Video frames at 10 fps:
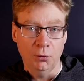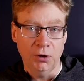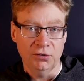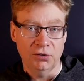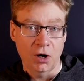
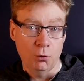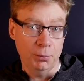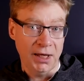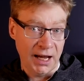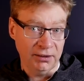which
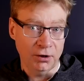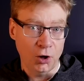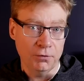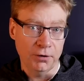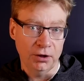will be
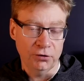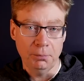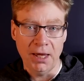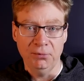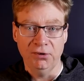handed over to
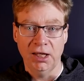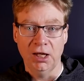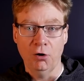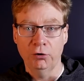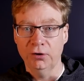
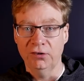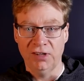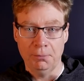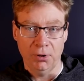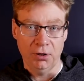Pepsi on
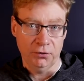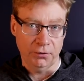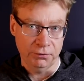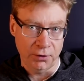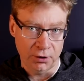December
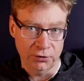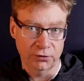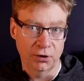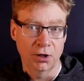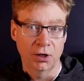the
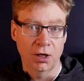1st.